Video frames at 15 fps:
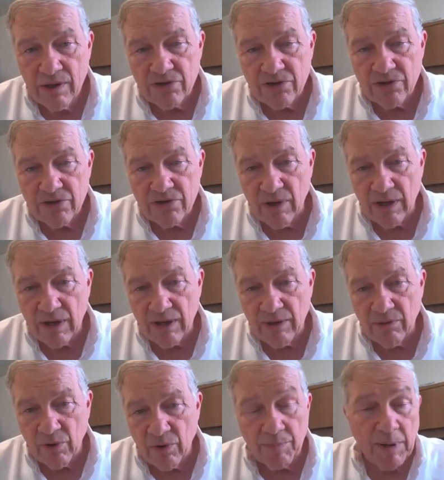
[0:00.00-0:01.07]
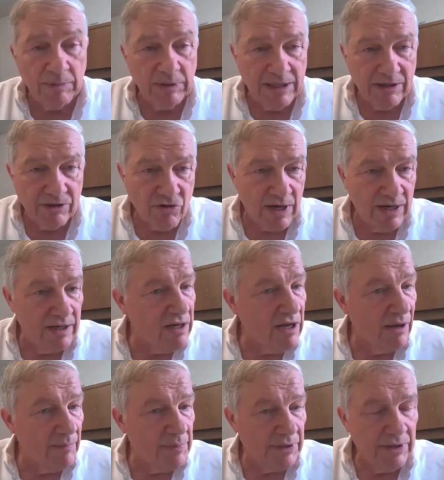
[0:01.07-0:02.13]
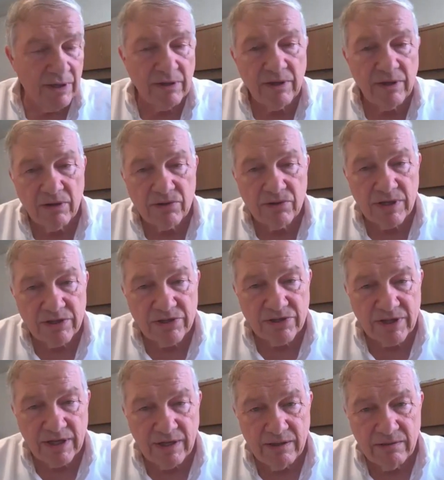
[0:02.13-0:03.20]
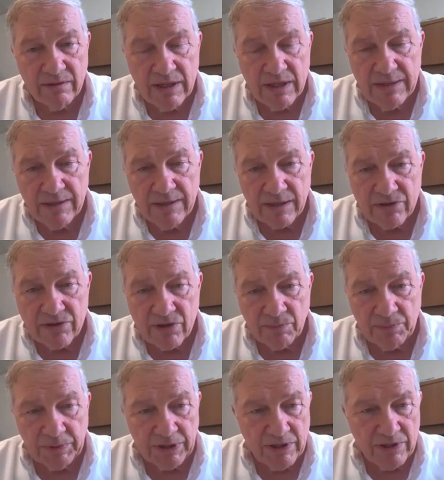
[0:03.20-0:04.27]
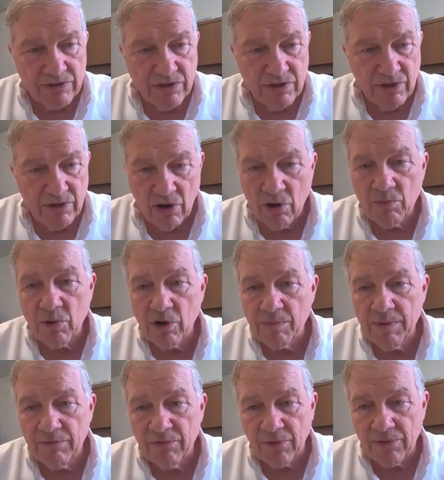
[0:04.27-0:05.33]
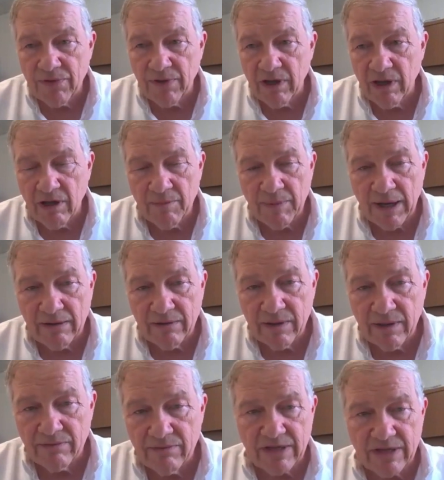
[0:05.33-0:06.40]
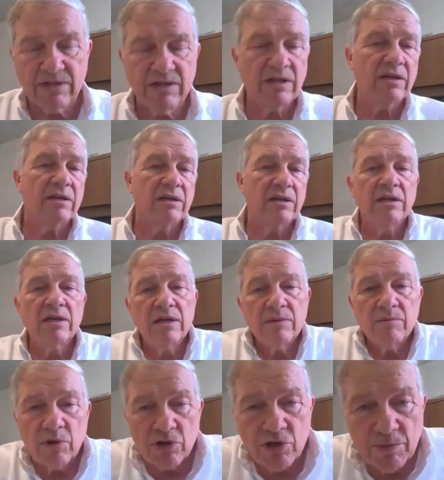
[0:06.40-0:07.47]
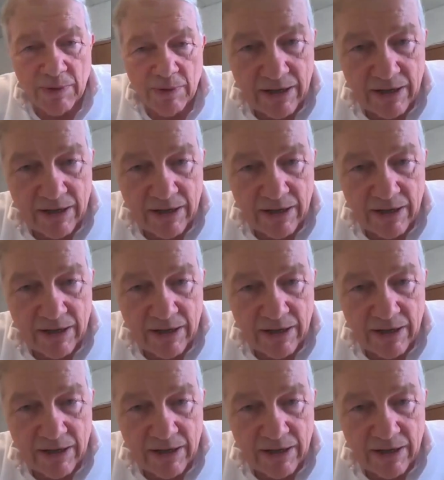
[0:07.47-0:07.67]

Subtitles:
So we're a publicly traded company on the OTC, and so please do your homework before thinking about investing in Pressure